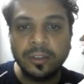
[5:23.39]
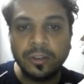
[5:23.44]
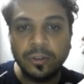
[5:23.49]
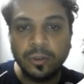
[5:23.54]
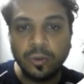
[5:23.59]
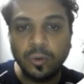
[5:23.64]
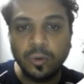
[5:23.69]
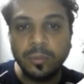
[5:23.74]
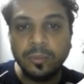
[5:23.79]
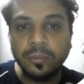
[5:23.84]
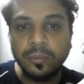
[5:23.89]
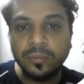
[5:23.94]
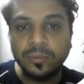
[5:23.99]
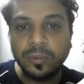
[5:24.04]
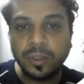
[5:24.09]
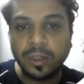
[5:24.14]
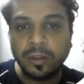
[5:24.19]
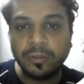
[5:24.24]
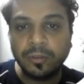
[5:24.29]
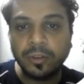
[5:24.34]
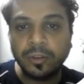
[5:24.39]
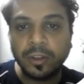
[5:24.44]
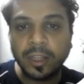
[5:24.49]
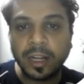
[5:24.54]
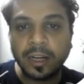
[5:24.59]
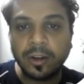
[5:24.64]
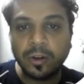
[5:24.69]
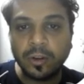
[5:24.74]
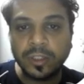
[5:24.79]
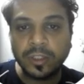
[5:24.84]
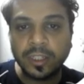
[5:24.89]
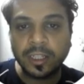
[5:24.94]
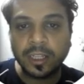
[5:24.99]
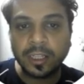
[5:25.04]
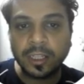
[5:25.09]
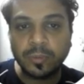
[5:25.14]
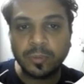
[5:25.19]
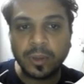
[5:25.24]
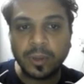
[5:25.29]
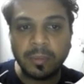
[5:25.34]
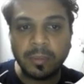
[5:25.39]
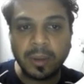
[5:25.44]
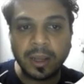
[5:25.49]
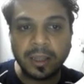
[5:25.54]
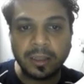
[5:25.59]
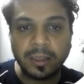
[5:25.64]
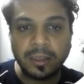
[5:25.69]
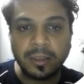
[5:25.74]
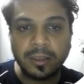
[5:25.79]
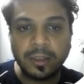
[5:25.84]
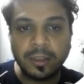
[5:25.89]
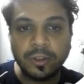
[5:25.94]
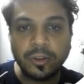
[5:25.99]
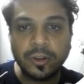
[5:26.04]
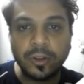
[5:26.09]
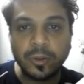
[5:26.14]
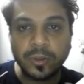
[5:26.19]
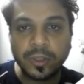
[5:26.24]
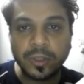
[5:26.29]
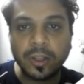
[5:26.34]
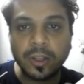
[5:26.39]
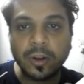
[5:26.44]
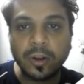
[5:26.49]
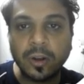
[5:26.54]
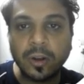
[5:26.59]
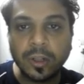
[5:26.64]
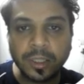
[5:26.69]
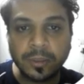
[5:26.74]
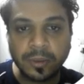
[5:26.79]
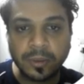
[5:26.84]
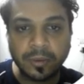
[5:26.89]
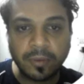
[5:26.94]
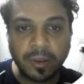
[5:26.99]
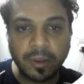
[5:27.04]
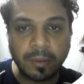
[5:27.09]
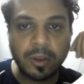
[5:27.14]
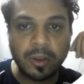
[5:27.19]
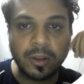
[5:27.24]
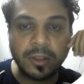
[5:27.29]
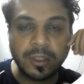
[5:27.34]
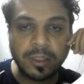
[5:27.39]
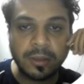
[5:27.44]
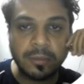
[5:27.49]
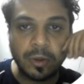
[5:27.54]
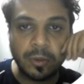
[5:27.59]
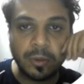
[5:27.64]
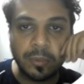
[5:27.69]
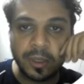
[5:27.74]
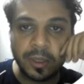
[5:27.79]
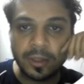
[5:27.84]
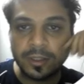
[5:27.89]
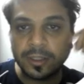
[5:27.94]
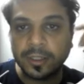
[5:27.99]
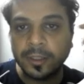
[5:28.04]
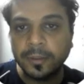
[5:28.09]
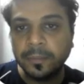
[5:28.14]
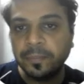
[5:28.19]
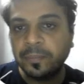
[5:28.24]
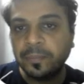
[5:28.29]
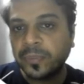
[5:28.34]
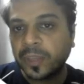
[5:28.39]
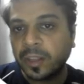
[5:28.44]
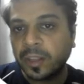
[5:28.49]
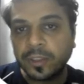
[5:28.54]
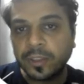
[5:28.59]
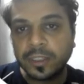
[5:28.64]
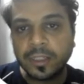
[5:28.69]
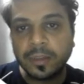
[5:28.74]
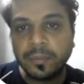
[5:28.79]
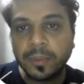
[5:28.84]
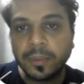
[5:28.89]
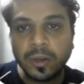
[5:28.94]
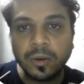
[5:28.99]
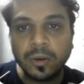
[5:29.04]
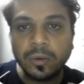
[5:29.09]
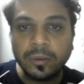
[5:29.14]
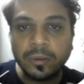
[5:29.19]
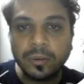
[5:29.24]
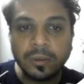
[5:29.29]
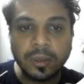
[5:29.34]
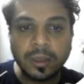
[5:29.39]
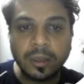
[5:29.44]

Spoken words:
room for that logic as well by introducing the concepts of ABO and CBO, because for CBO